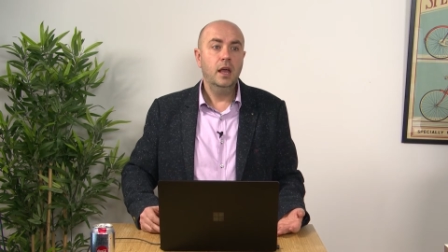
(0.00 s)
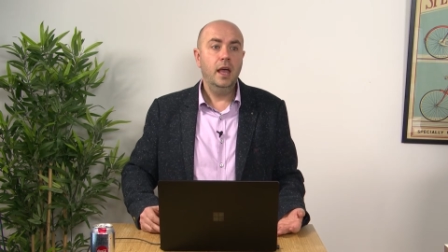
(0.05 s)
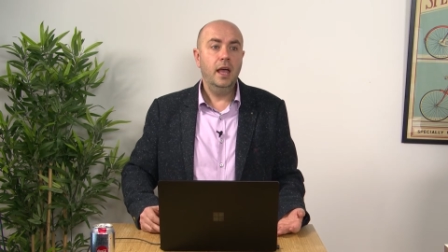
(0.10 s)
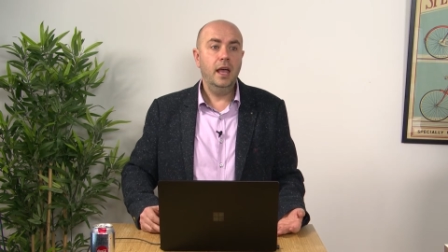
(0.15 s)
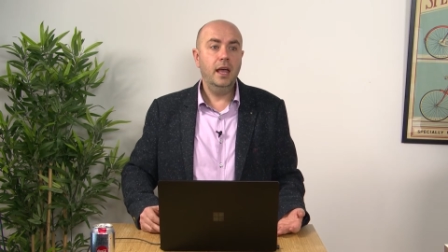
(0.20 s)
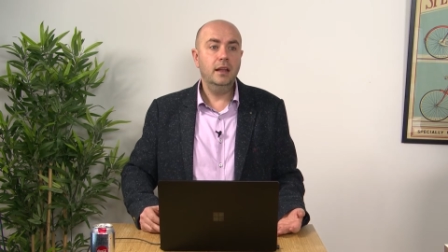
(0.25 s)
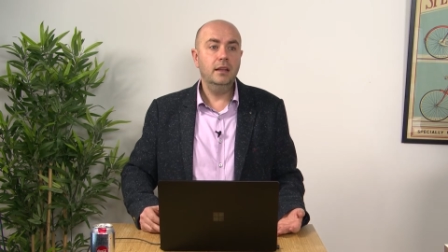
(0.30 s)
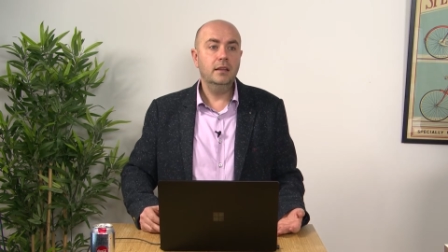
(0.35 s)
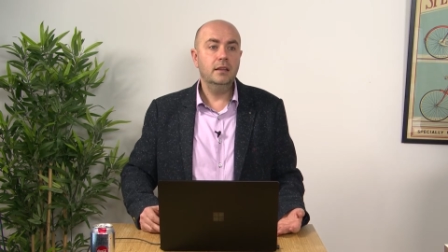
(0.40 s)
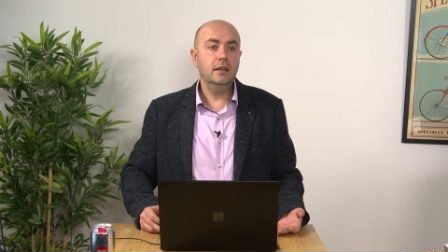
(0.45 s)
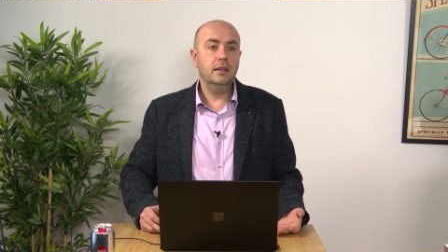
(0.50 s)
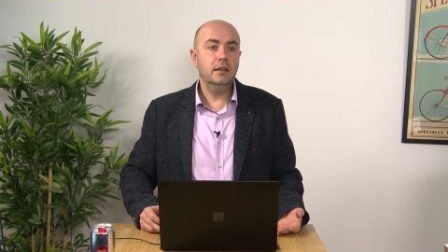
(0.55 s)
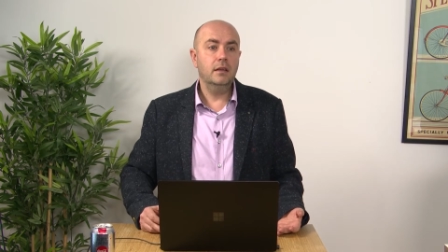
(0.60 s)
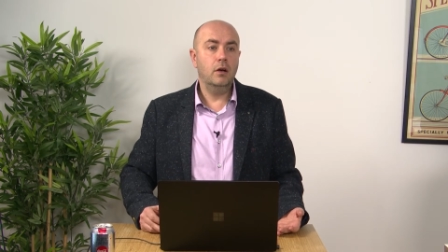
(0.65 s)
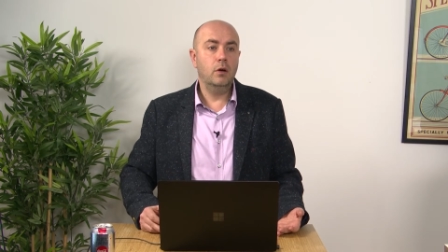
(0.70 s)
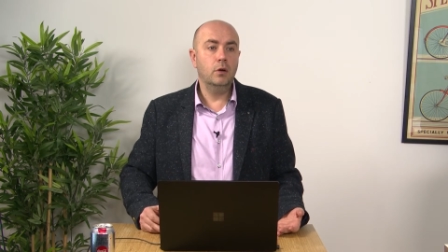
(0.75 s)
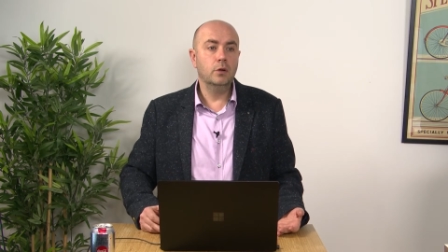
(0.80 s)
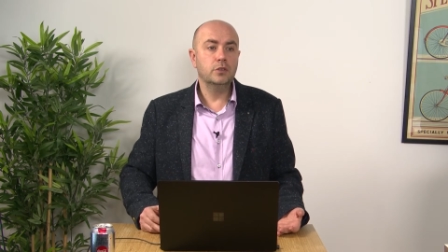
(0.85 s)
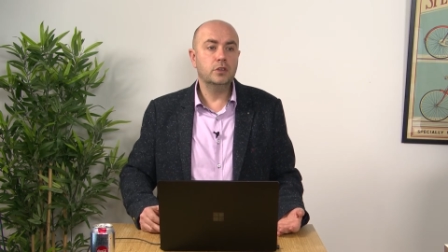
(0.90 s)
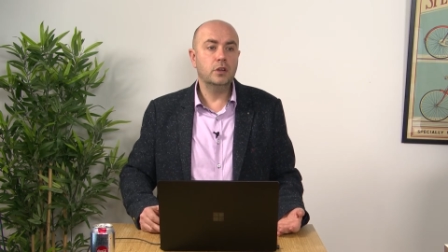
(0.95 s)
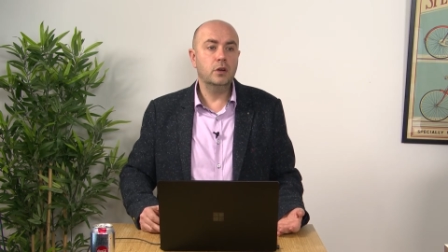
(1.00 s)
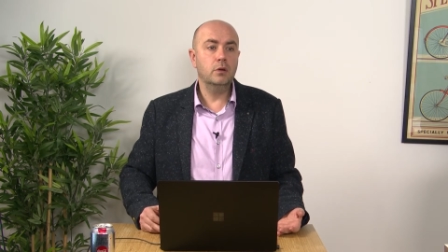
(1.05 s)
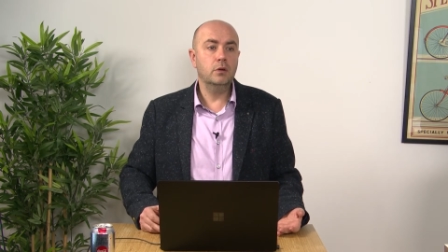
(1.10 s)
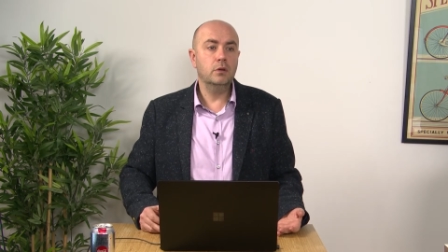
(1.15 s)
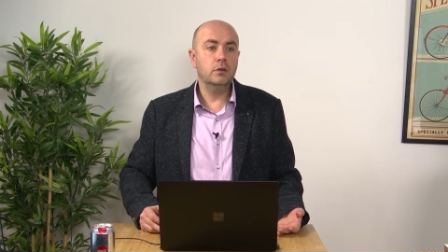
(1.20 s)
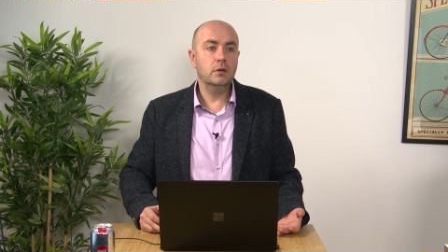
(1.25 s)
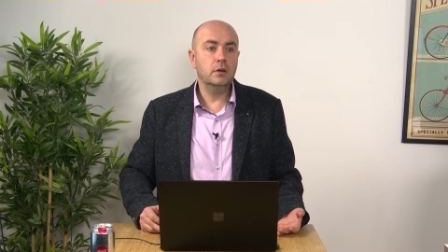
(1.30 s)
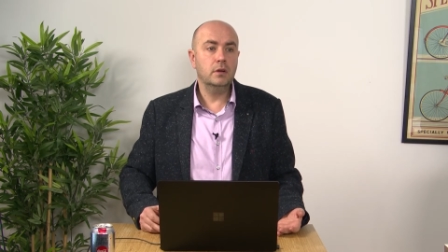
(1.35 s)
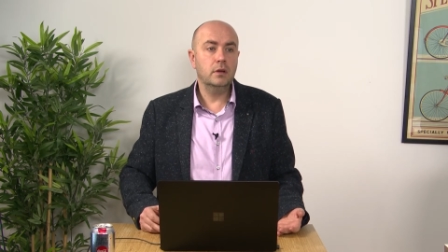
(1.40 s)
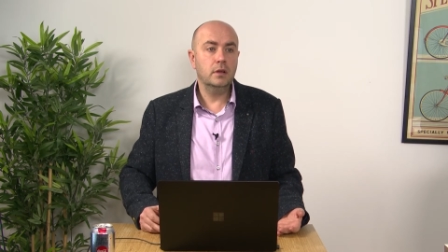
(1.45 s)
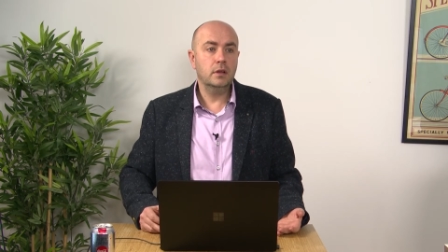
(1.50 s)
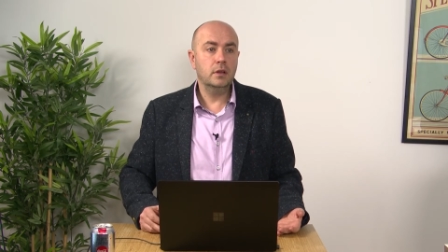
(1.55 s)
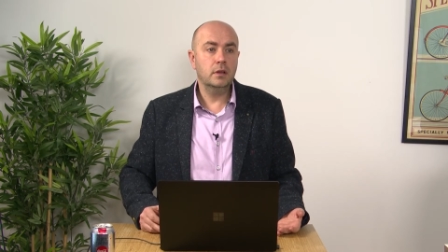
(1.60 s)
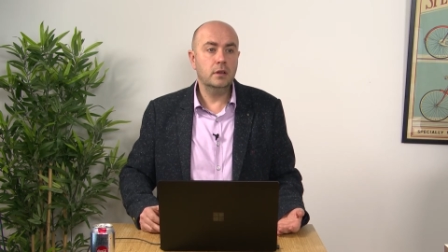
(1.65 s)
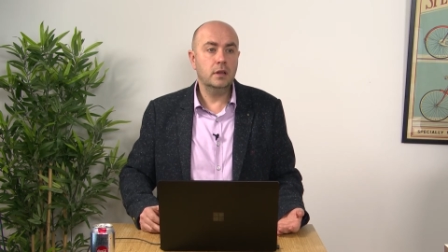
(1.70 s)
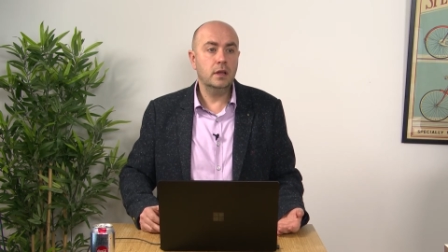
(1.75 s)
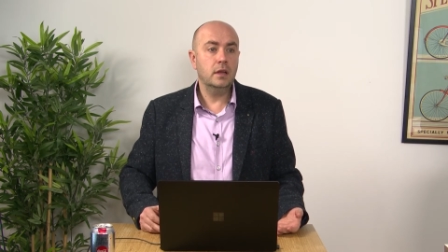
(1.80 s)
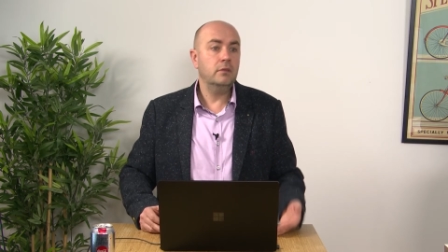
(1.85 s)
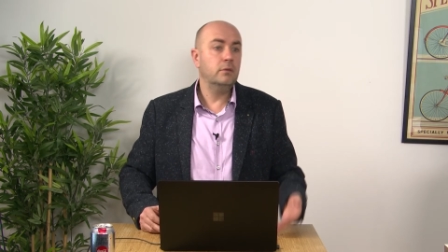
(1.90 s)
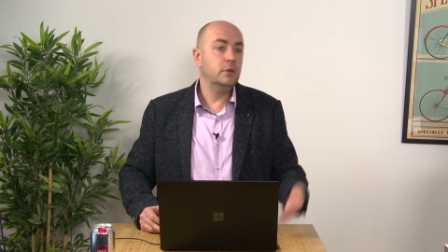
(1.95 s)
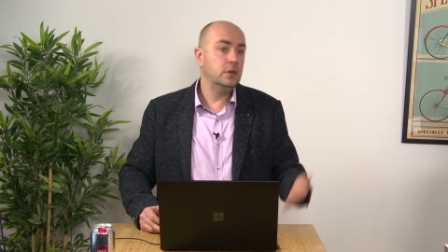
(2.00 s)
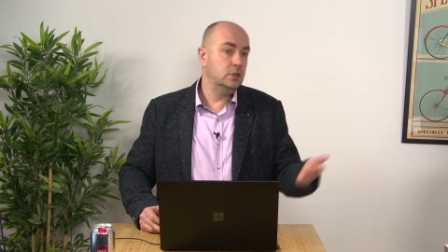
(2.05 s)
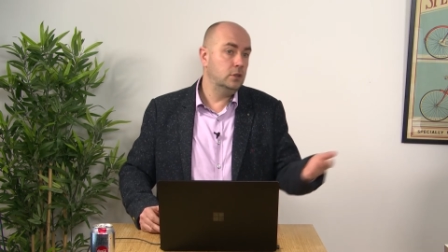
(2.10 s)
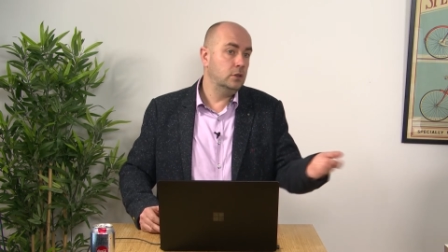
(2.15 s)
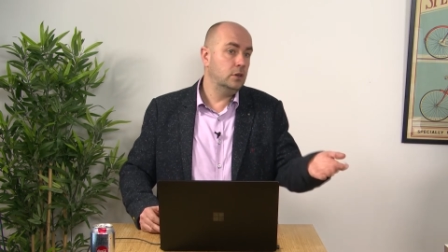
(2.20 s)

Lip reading: And also, what you're